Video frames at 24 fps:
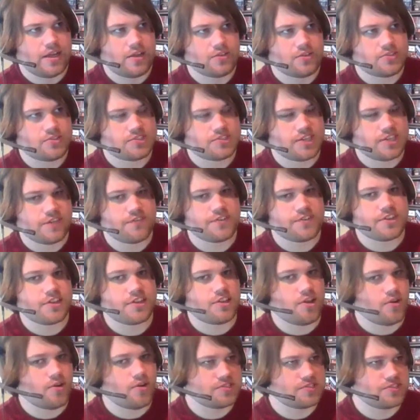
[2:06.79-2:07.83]
stuff at the
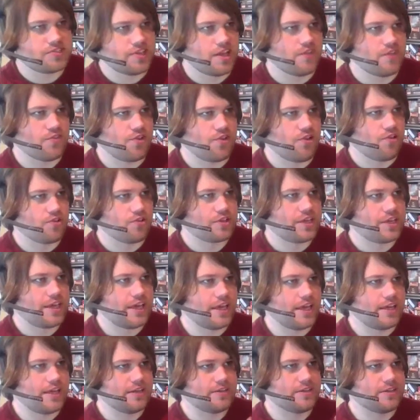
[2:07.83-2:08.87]
lowest level
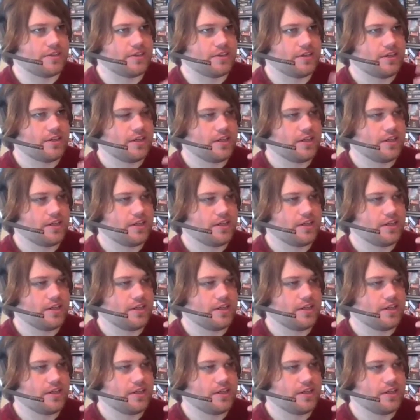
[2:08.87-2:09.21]
can